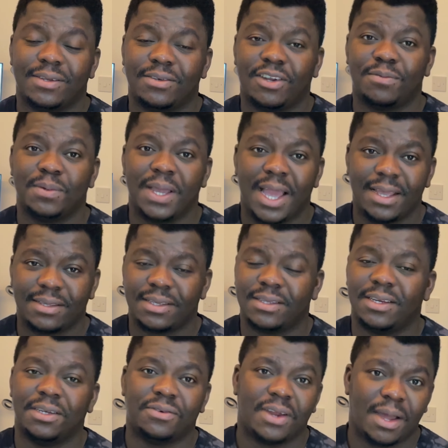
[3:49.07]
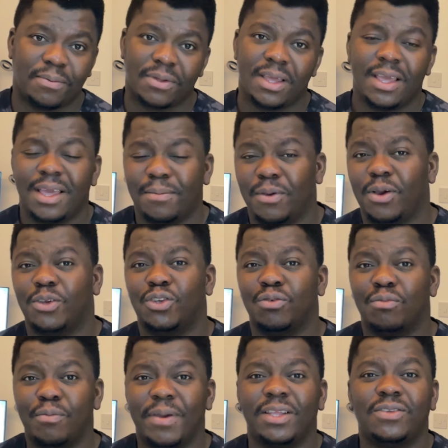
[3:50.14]
Trust me, guys, it's a trap, because the
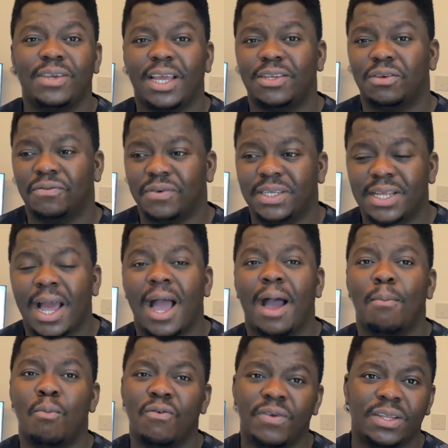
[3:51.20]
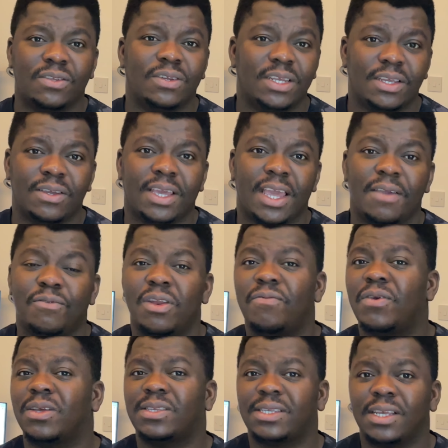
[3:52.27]
moment you get your visa and move into the UK, even if
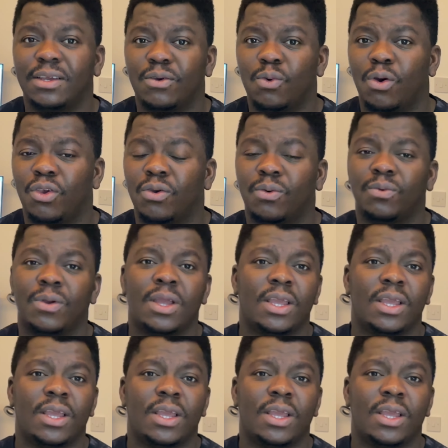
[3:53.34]
you're single or and